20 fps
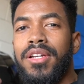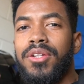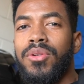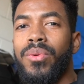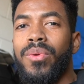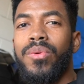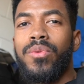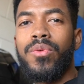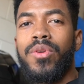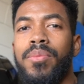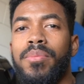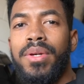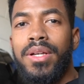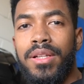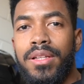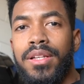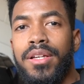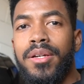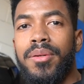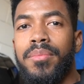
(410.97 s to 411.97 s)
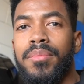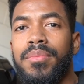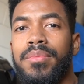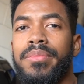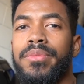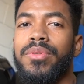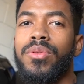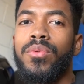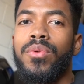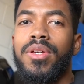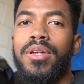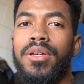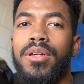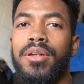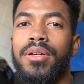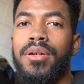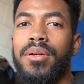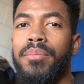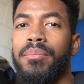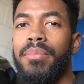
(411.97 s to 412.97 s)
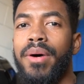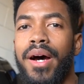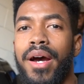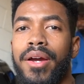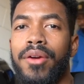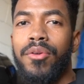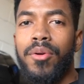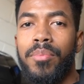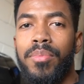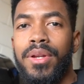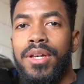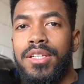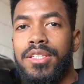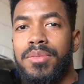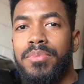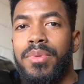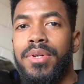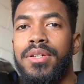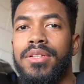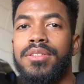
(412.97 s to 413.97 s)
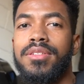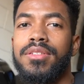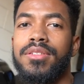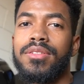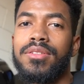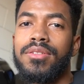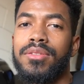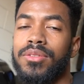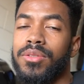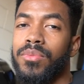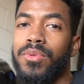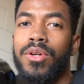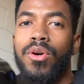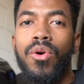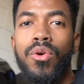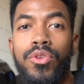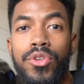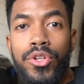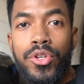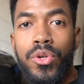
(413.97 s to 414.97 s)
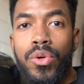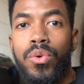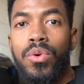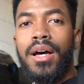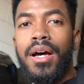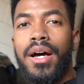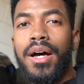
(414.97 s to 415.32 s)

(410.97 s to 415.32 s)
do we rebuild them, do we buy replacements, do we go new?